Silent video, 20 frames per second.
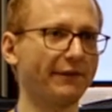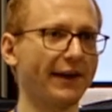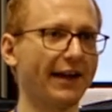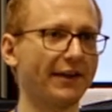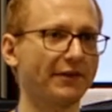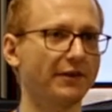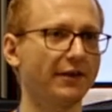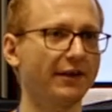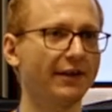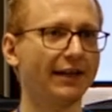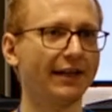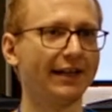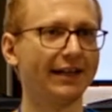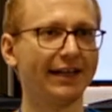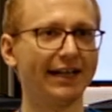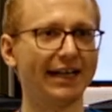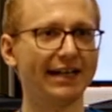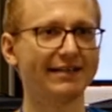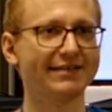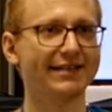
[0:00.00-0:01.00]
faster.
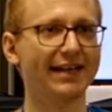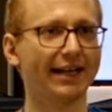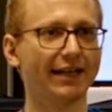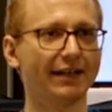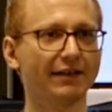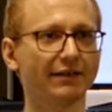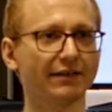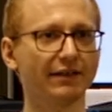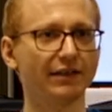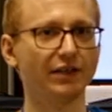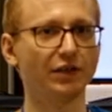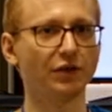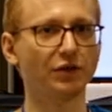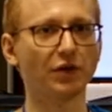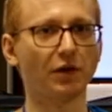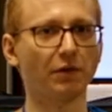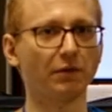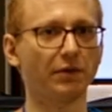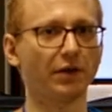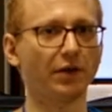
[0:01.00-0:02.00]
And second, you
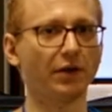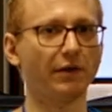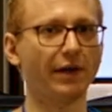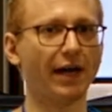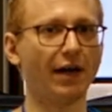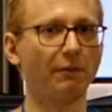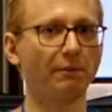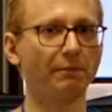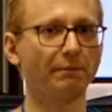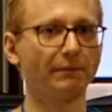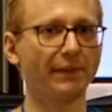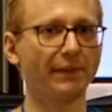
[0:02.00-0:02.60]
don't know how